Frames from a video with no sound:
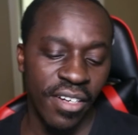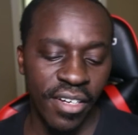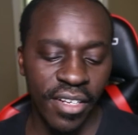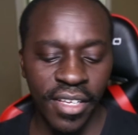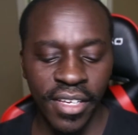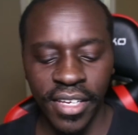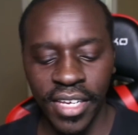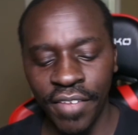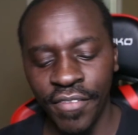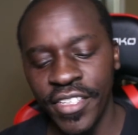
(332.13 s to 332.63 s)
Like
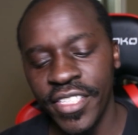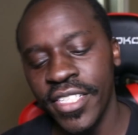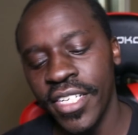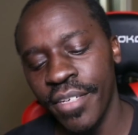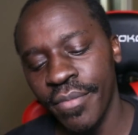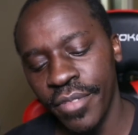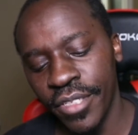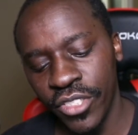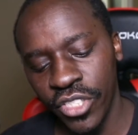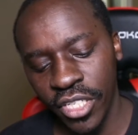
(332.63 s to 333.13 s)
every time
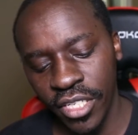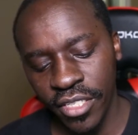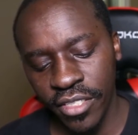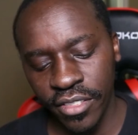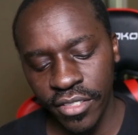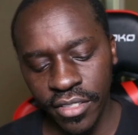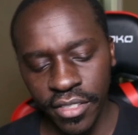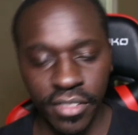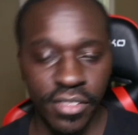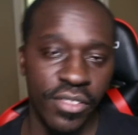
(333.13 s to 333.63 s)
you change
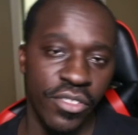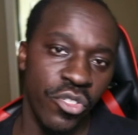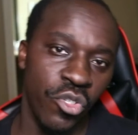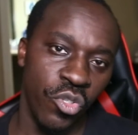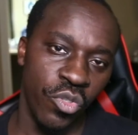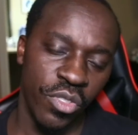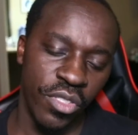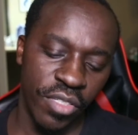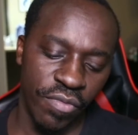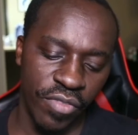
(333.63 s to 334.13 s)
the two
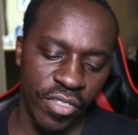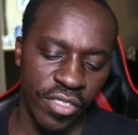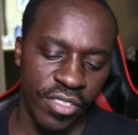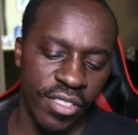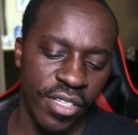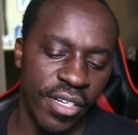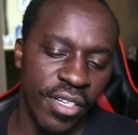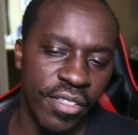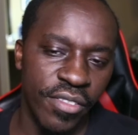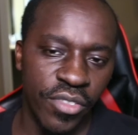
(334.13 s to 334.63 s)
different
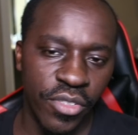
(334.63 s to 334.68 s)
settings,